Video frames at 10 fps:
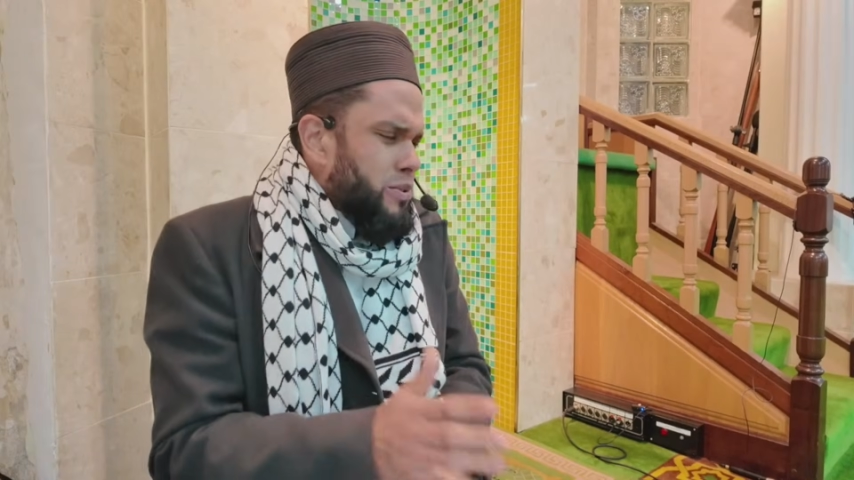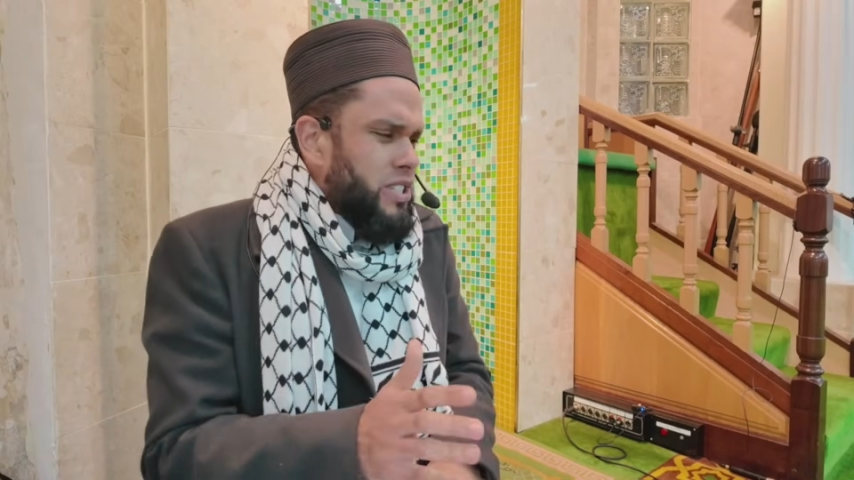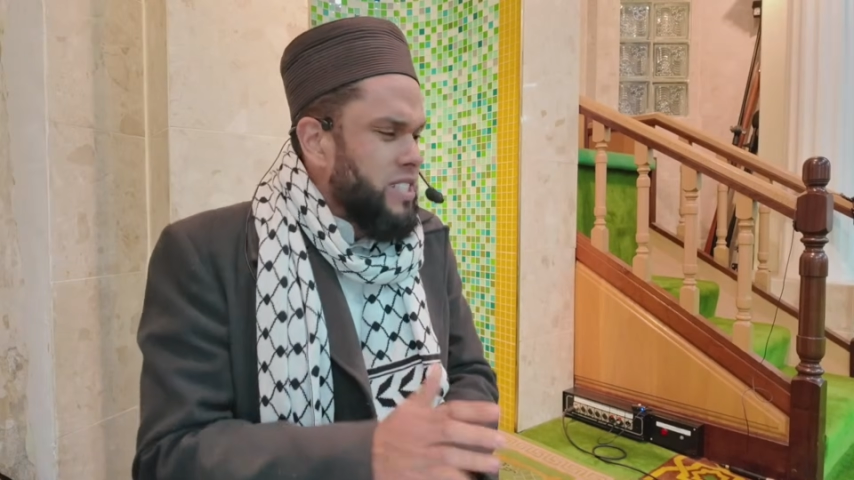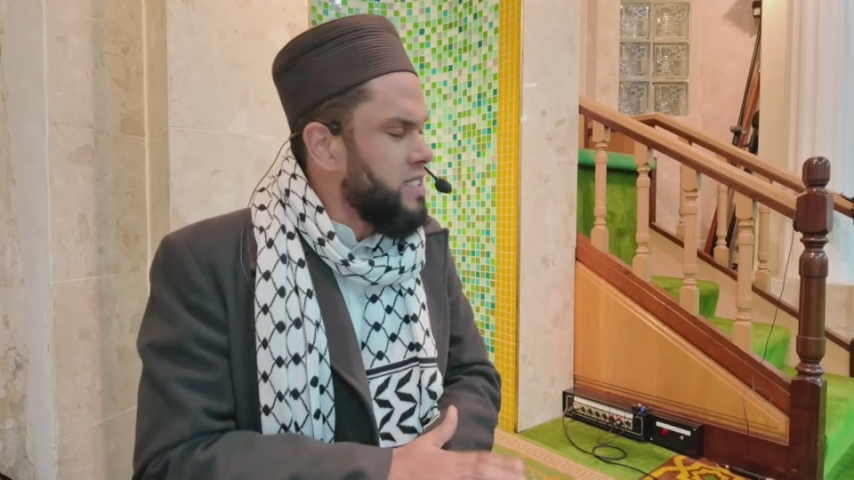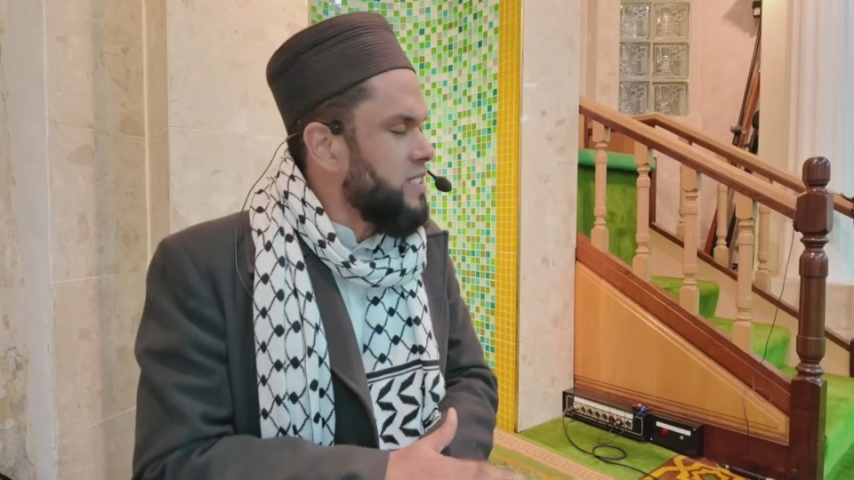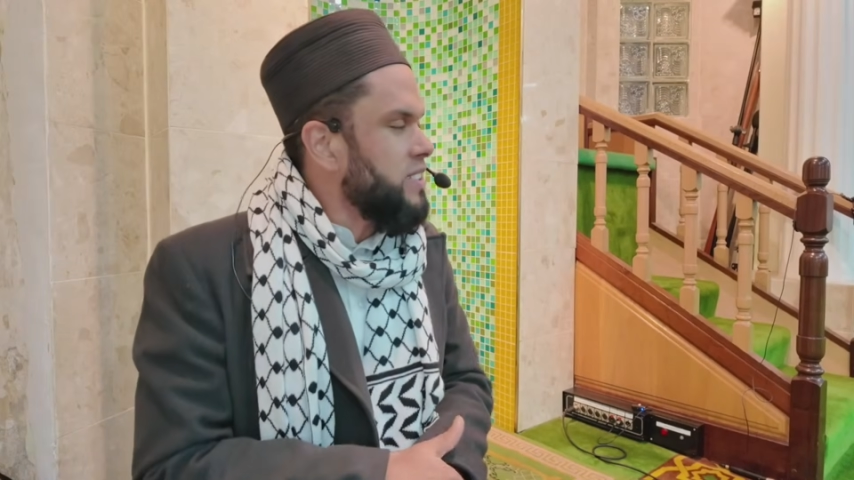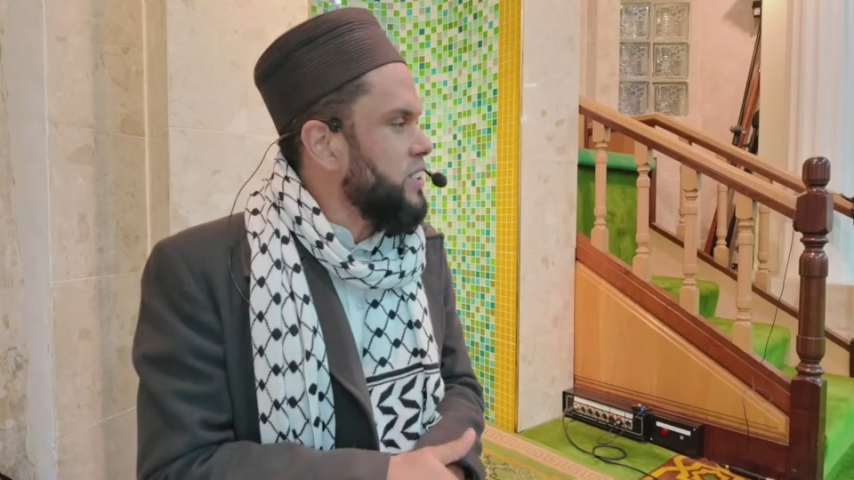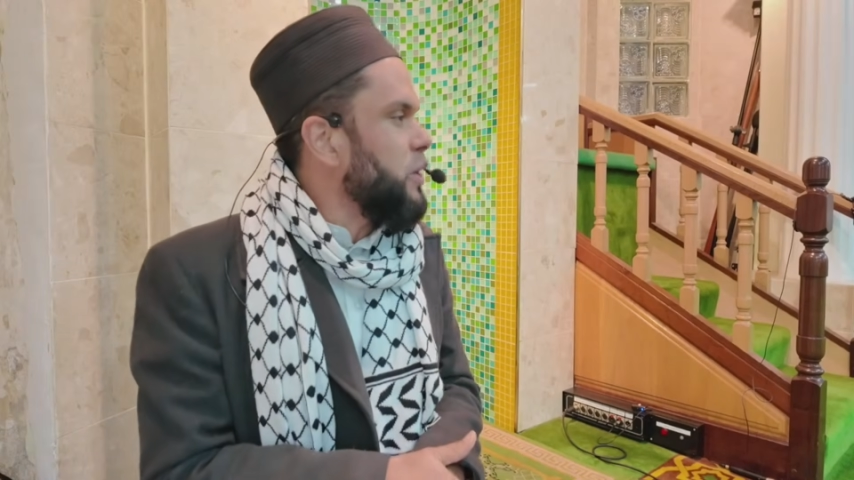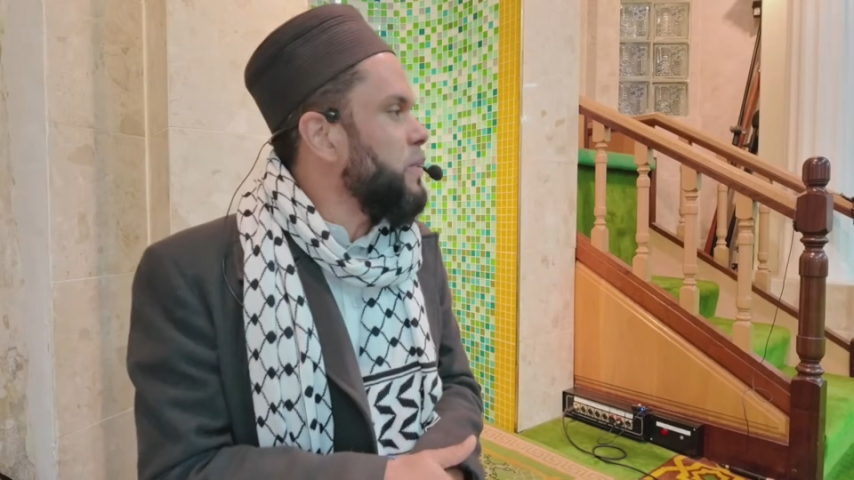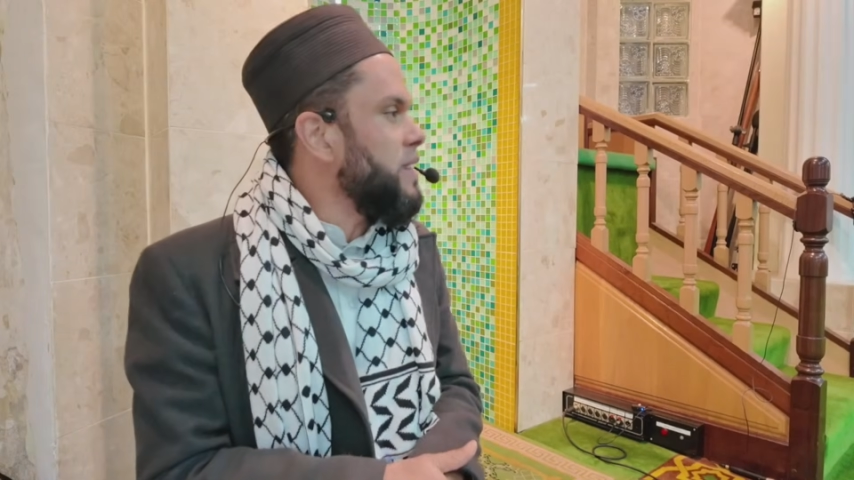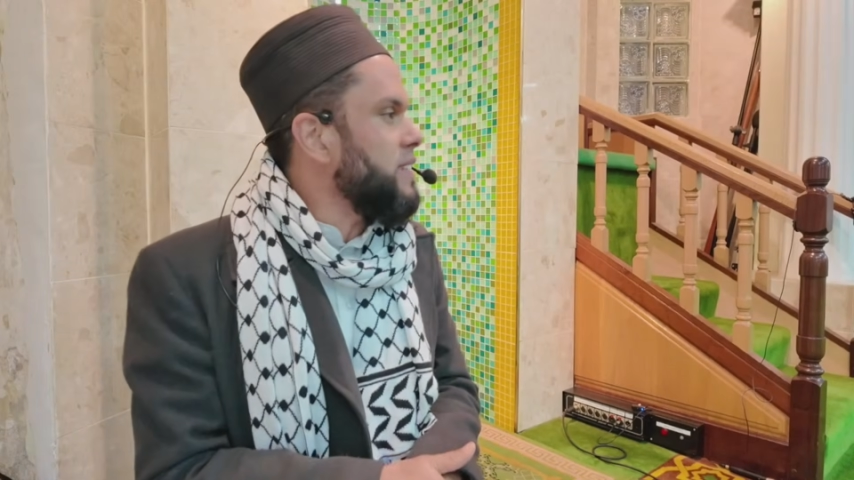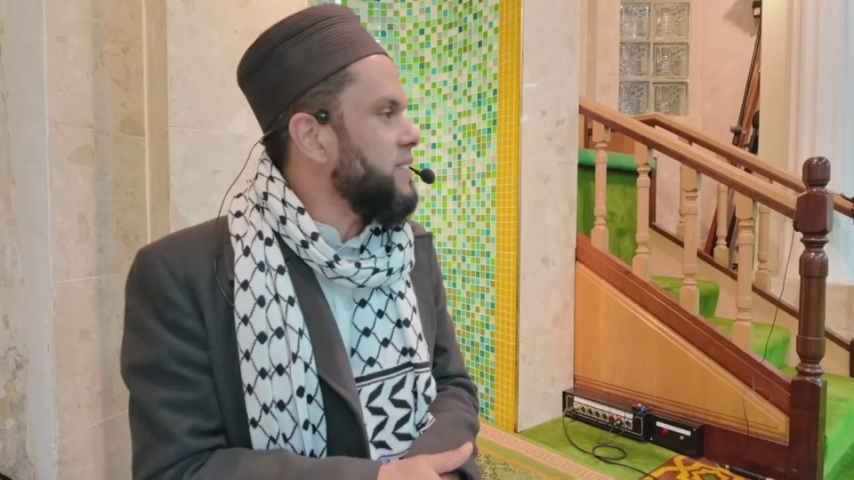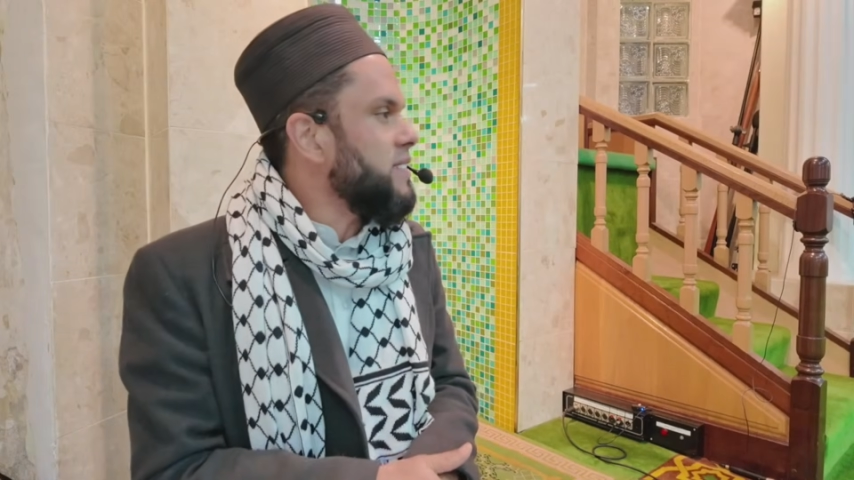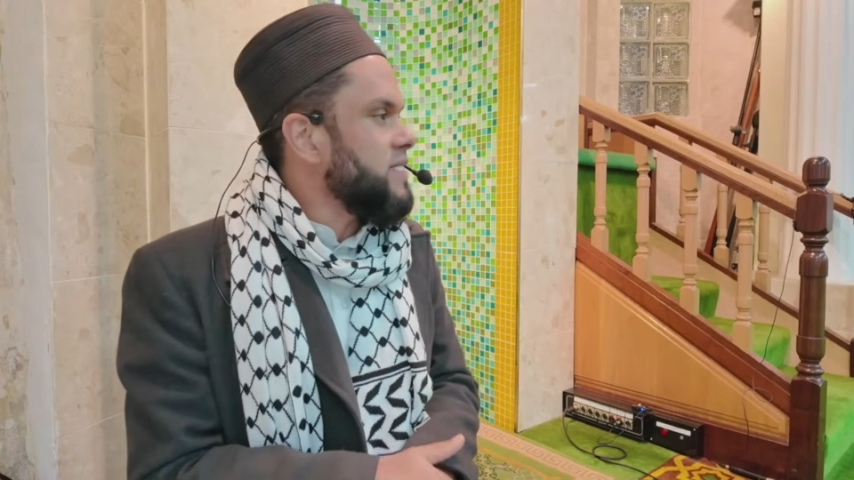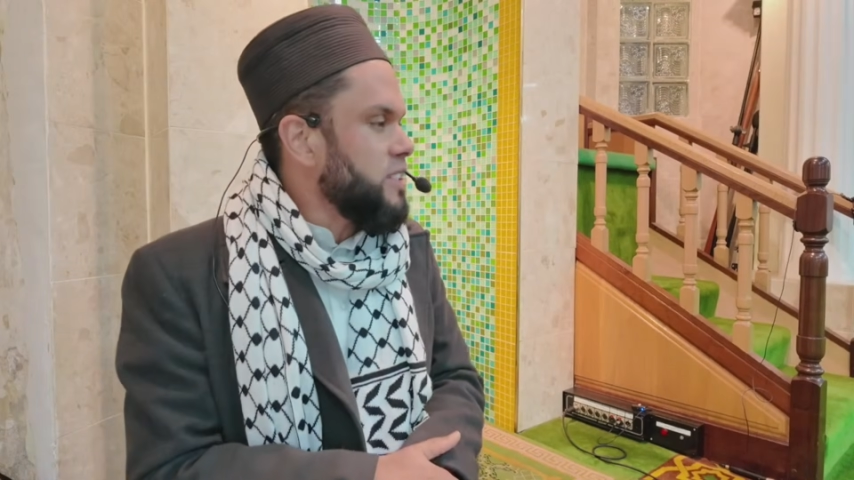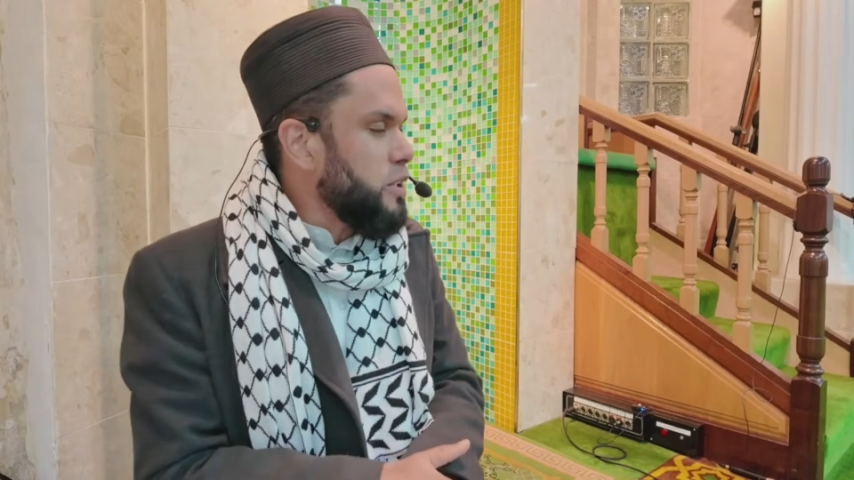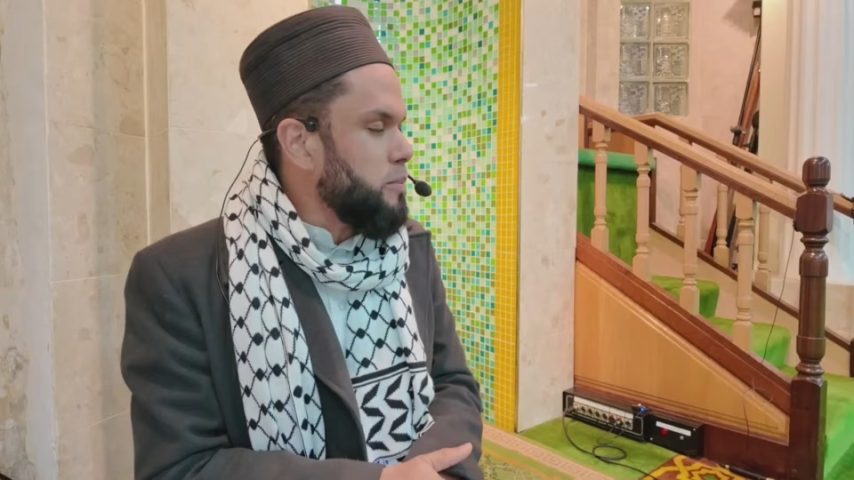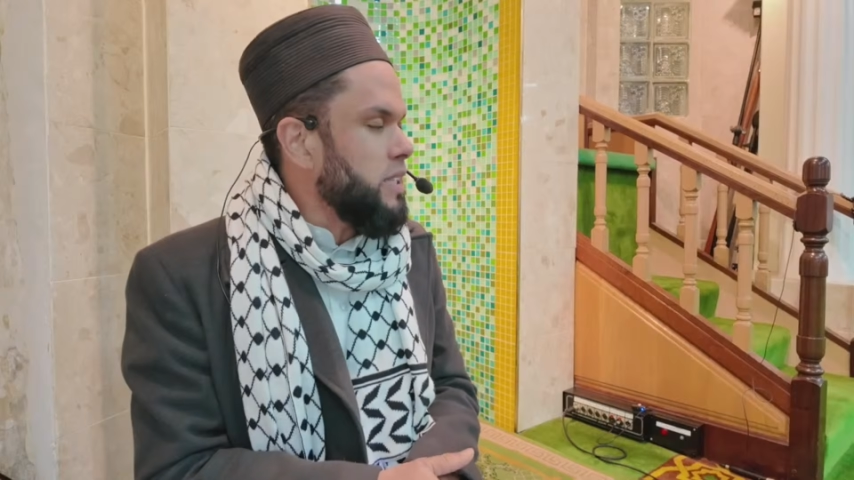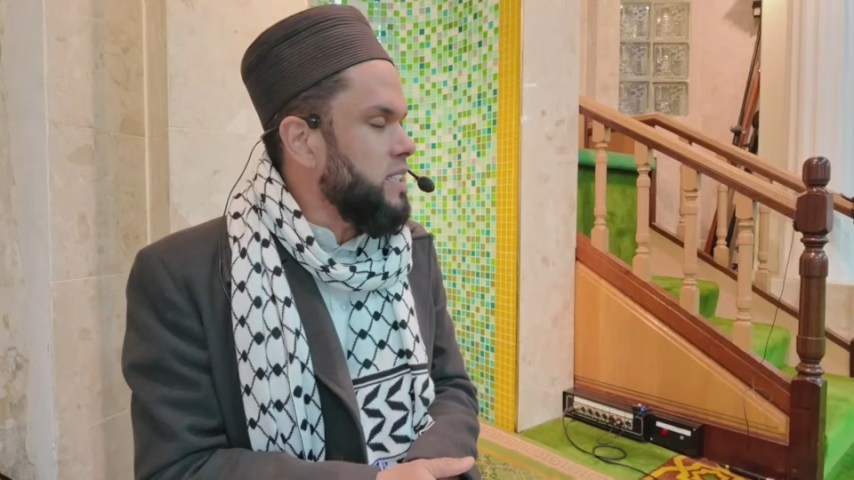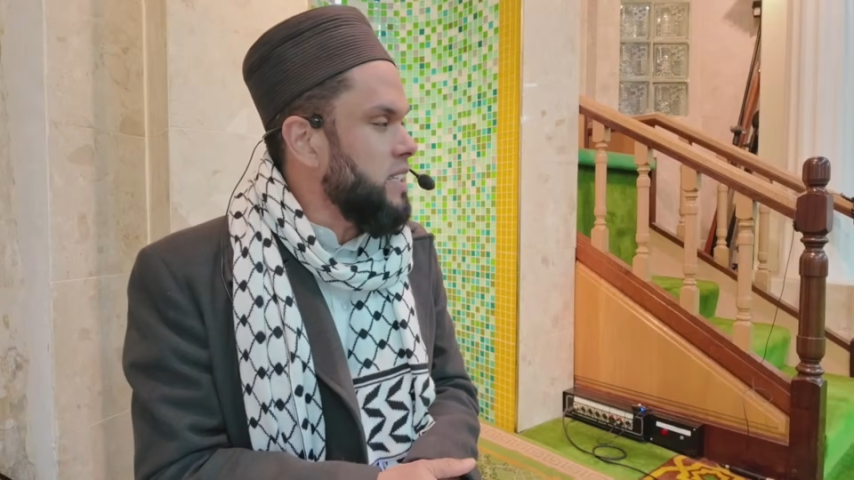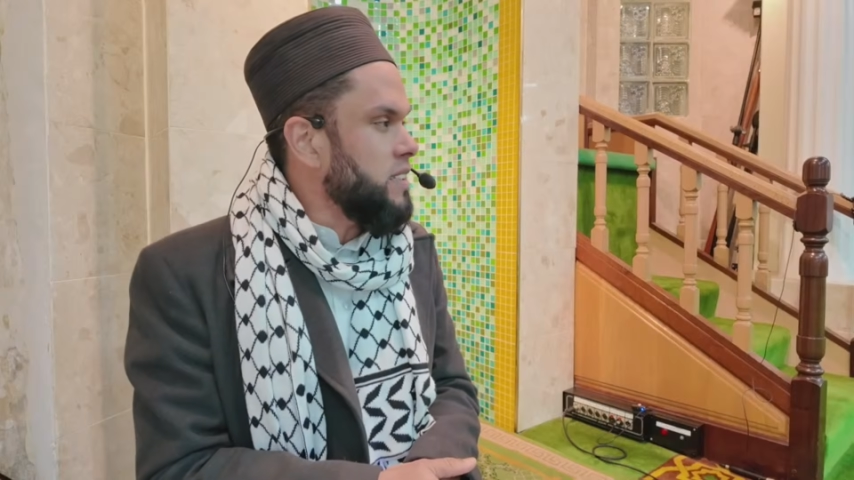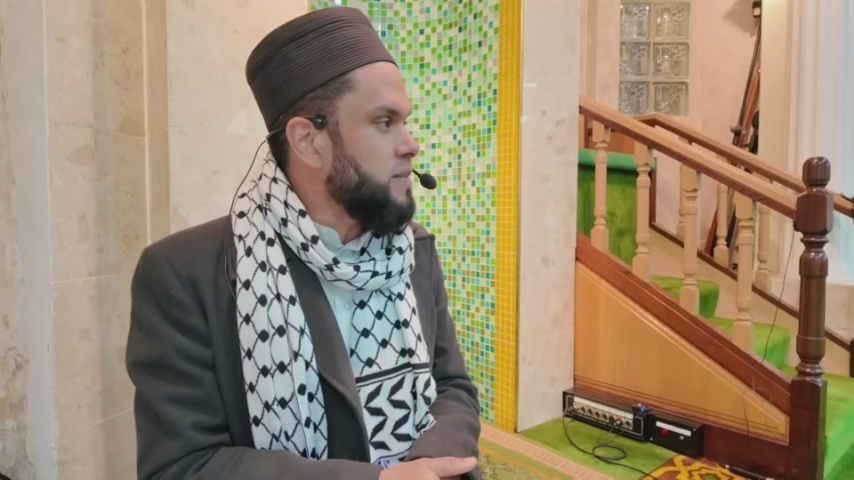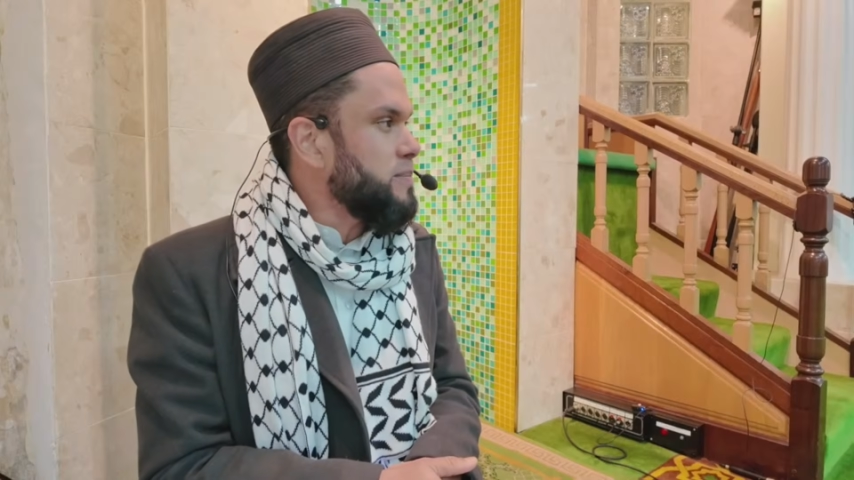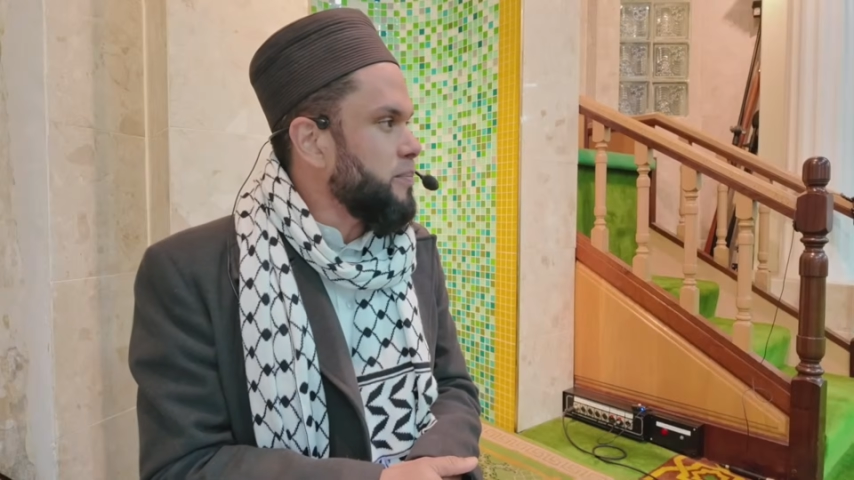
we just go with it. It's not a big deal.